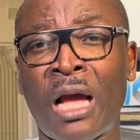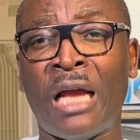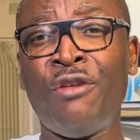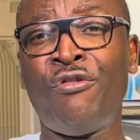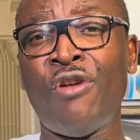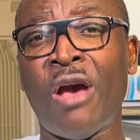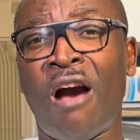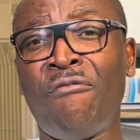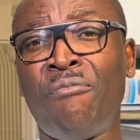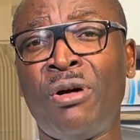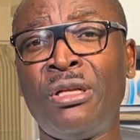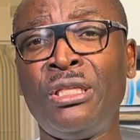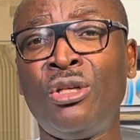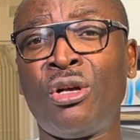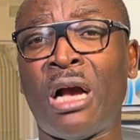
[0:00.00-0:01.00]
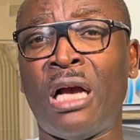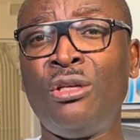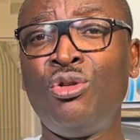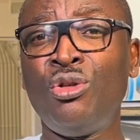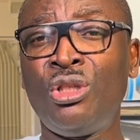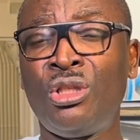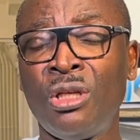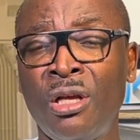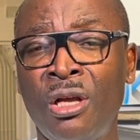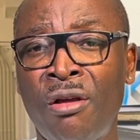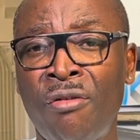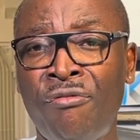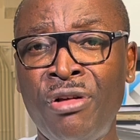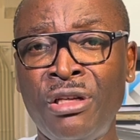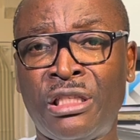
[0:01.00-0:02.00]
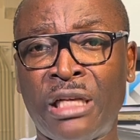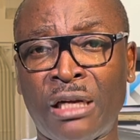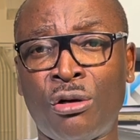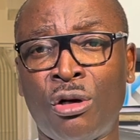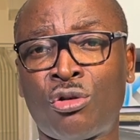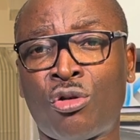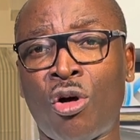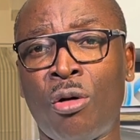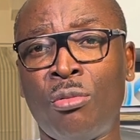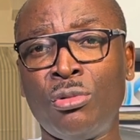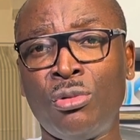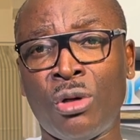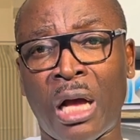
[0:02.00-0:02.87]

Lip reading: And if you have money, you can use vincheck.com,